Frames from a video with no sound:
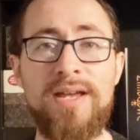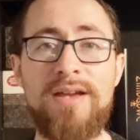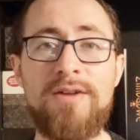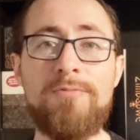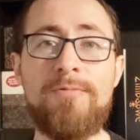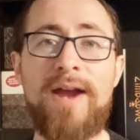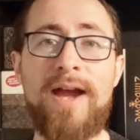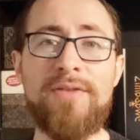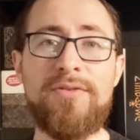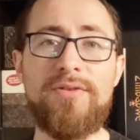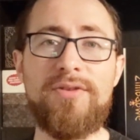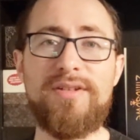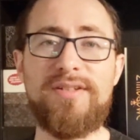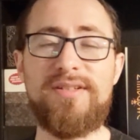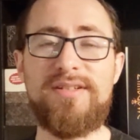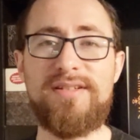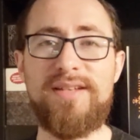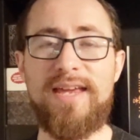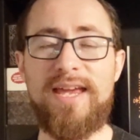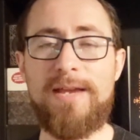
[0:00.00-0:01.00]
Rather,
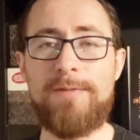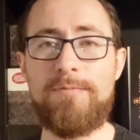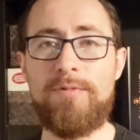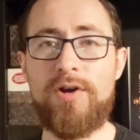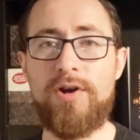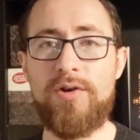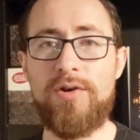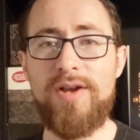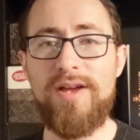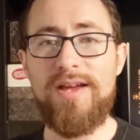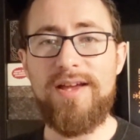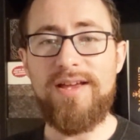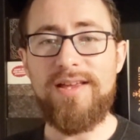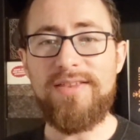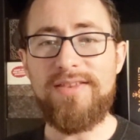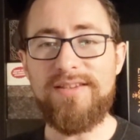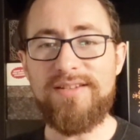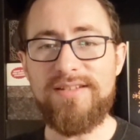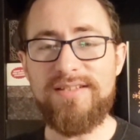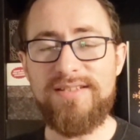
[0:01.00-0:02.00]
this is a game where
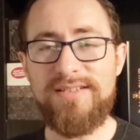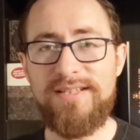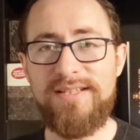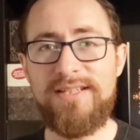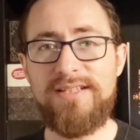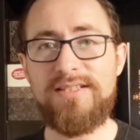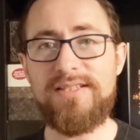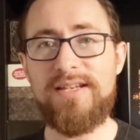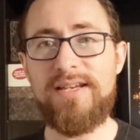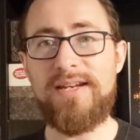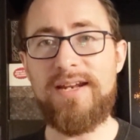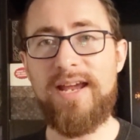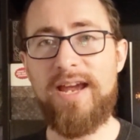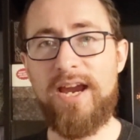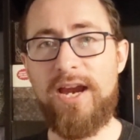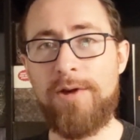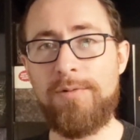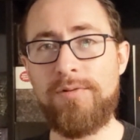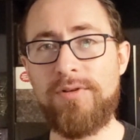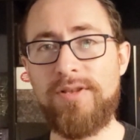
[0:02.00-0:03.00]
the disease
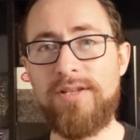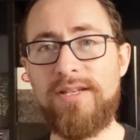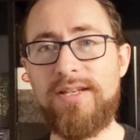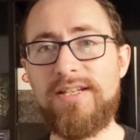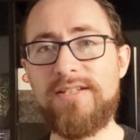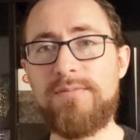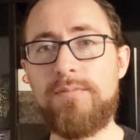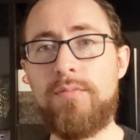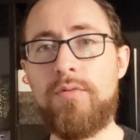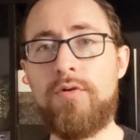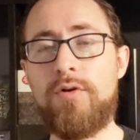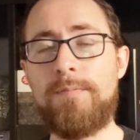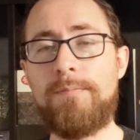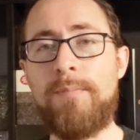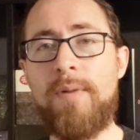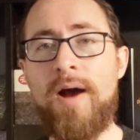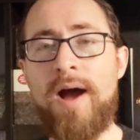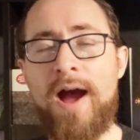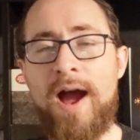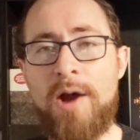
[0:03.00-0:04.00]
inherently is more
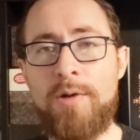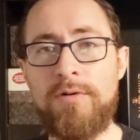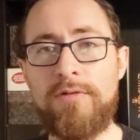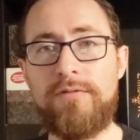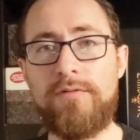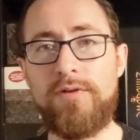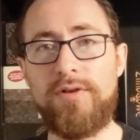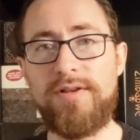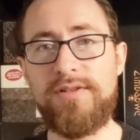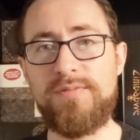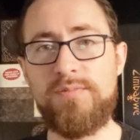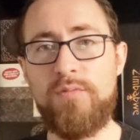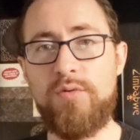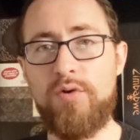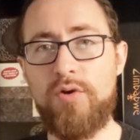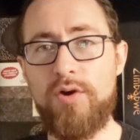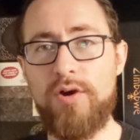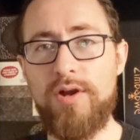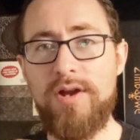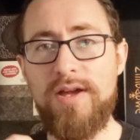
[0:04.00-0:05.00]
powerful. It's
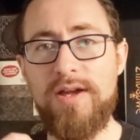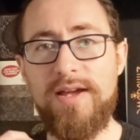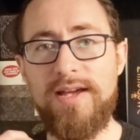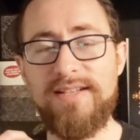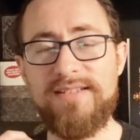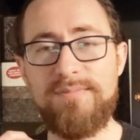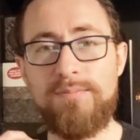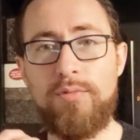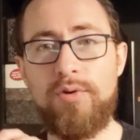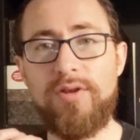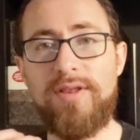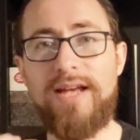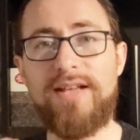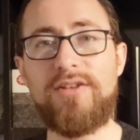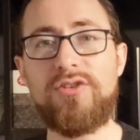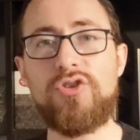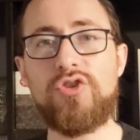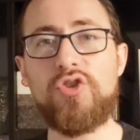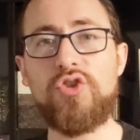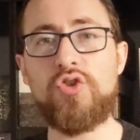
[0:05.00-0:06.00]
more
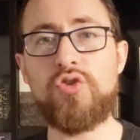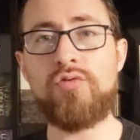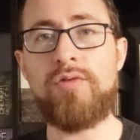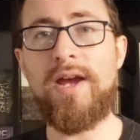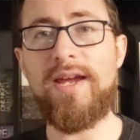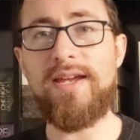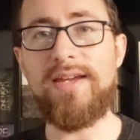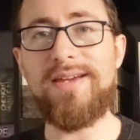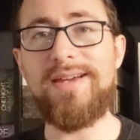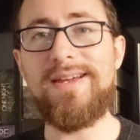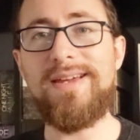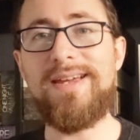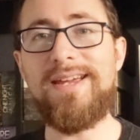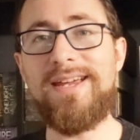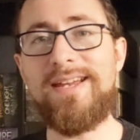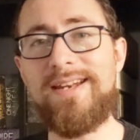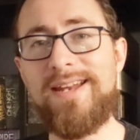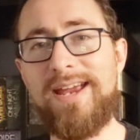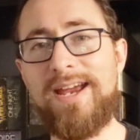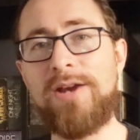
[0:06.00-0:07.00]
likely to strike
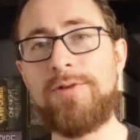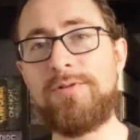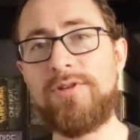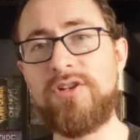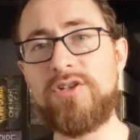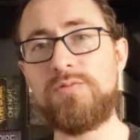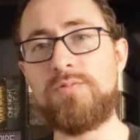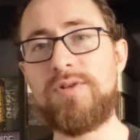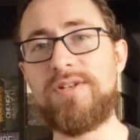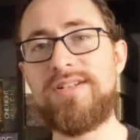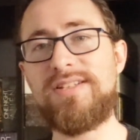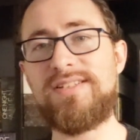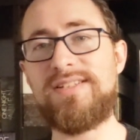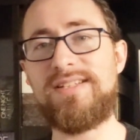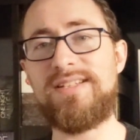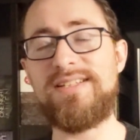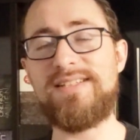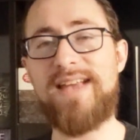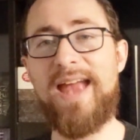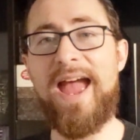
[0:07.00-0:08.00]
in areas where
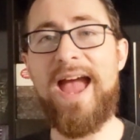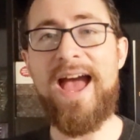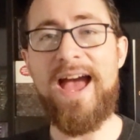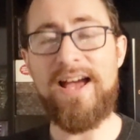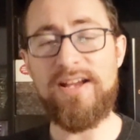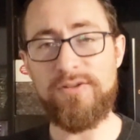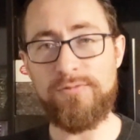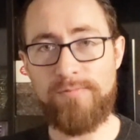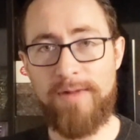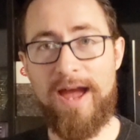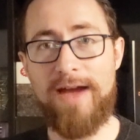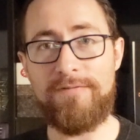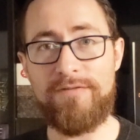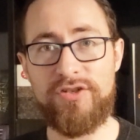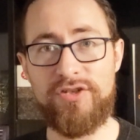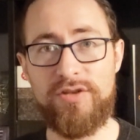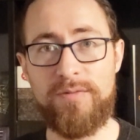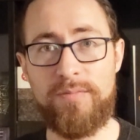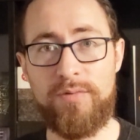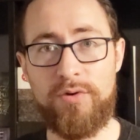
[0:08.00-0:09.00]
disease has
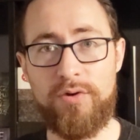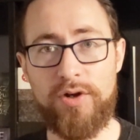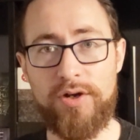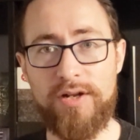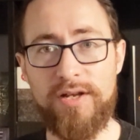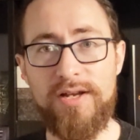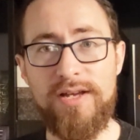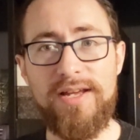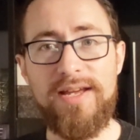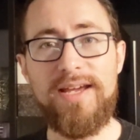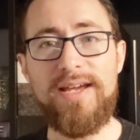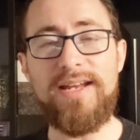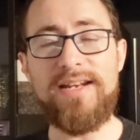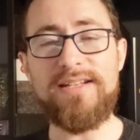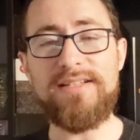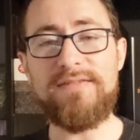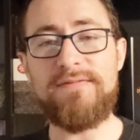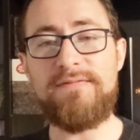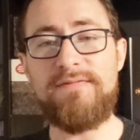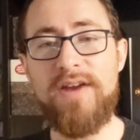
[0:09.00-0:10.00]
ravaged the board. It
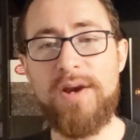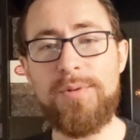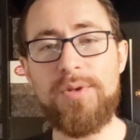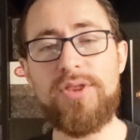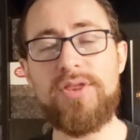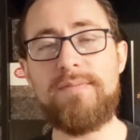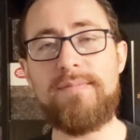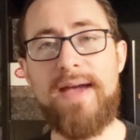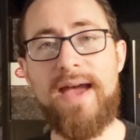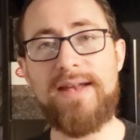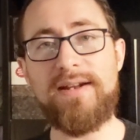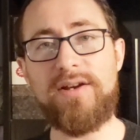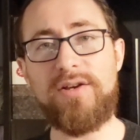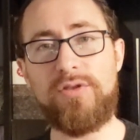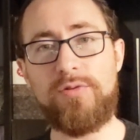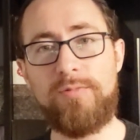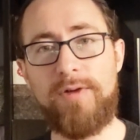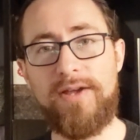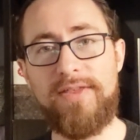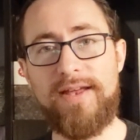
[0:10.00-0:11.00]
is very thematic in
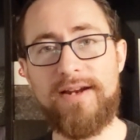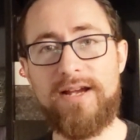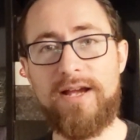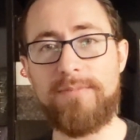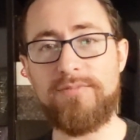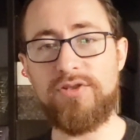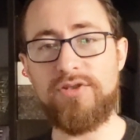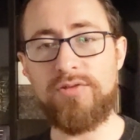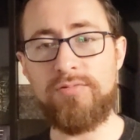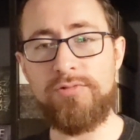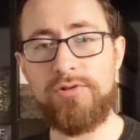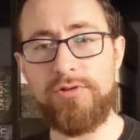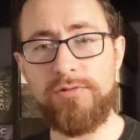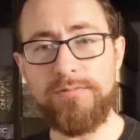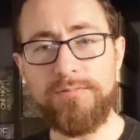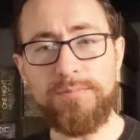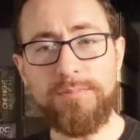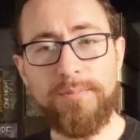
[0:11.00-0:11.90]
the way that comes through.